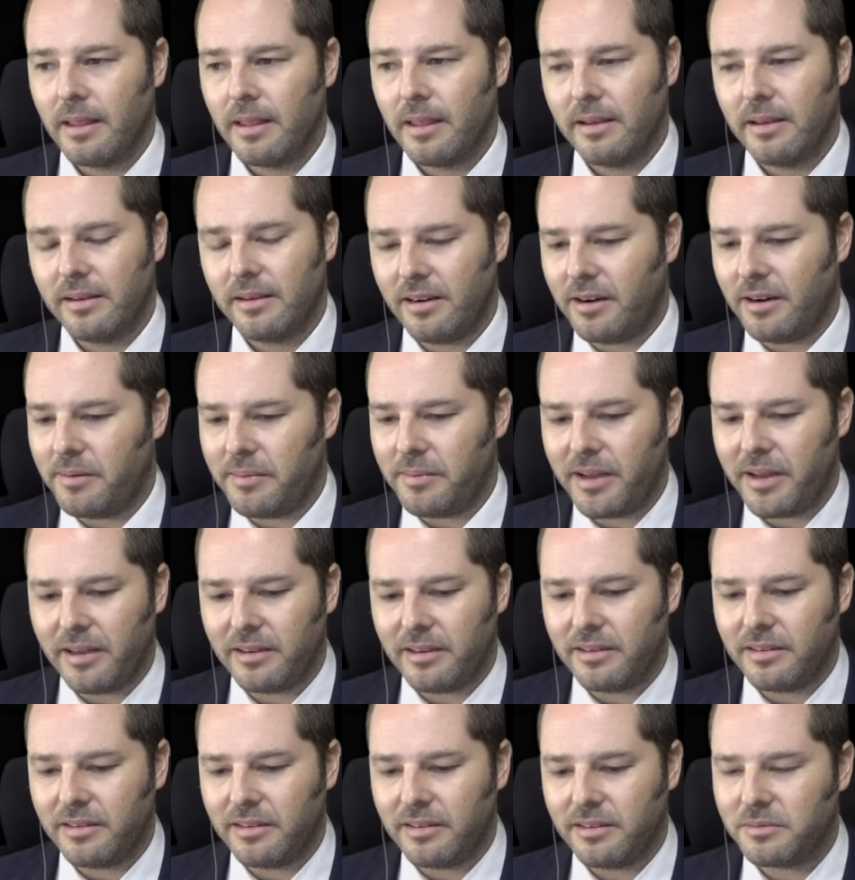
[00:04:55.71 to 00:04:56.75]
Oh
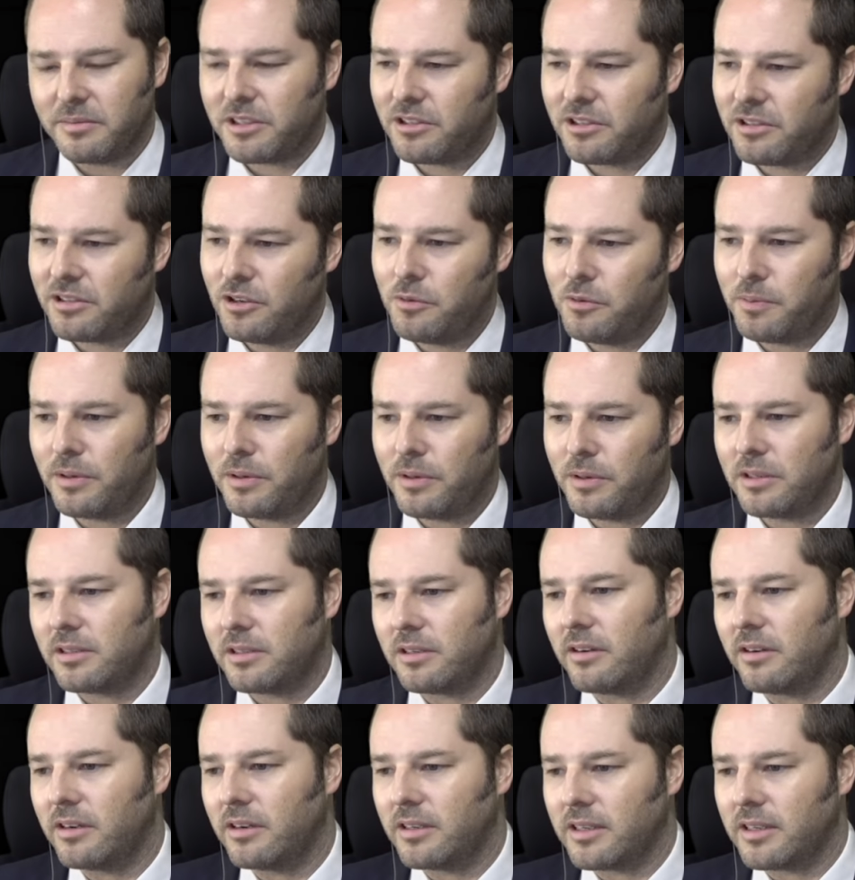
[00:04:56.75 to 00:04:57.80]
man, I'm super
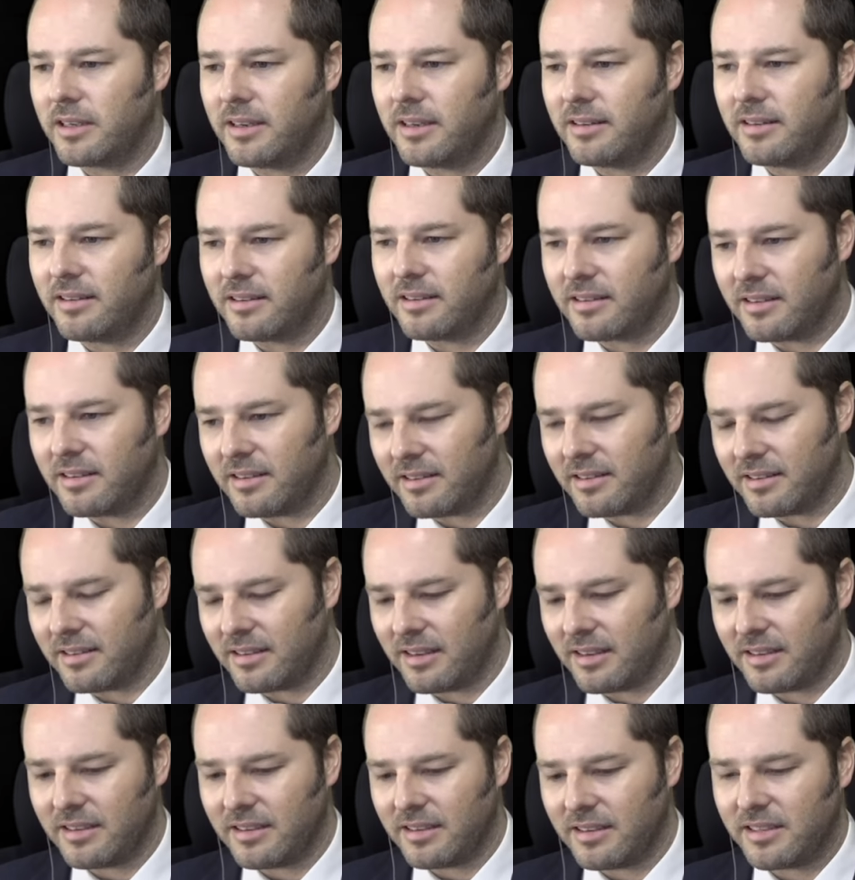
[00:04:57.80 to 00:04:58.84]
sorry to hear that the,
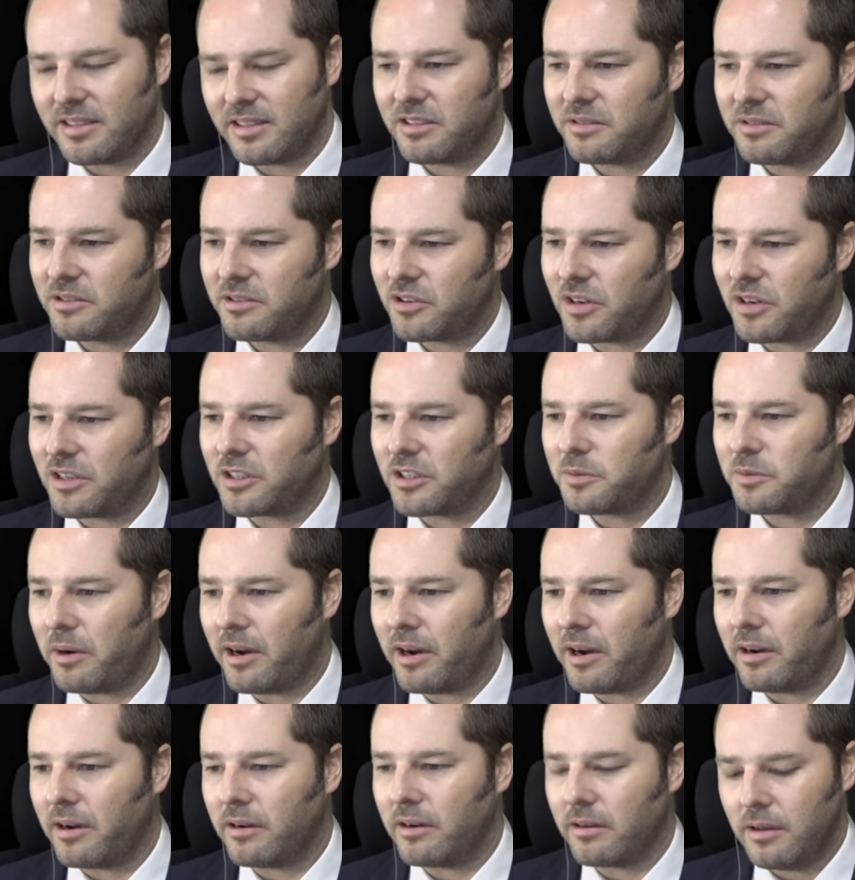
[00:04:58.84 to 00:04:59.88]
that this has
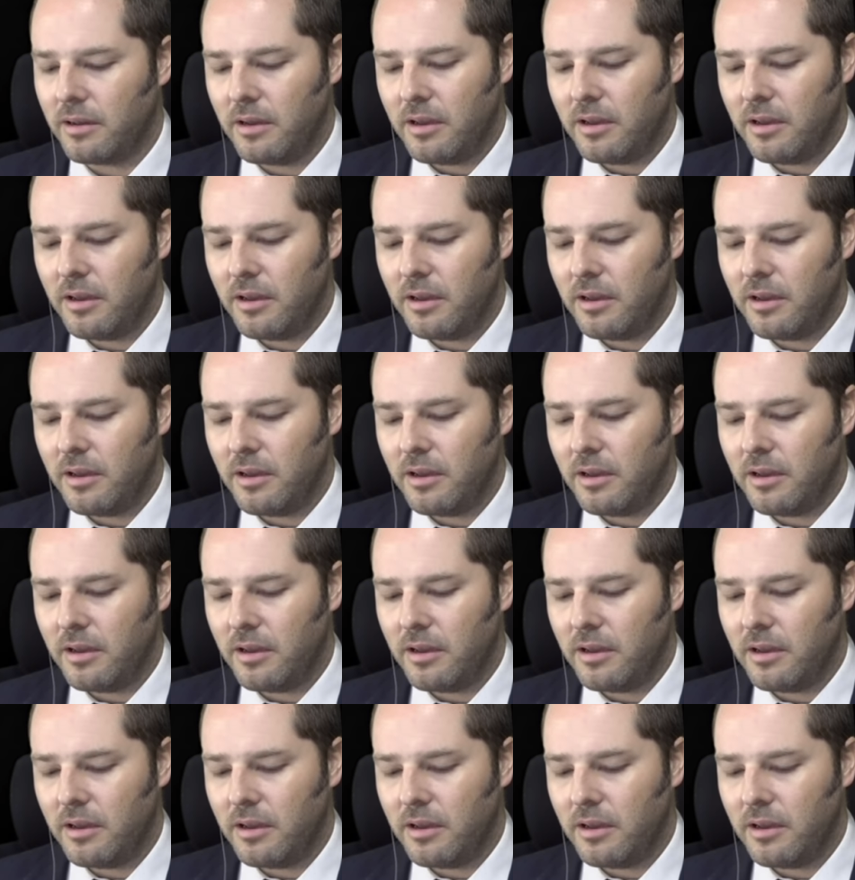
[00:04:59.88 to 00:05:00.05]
transpired,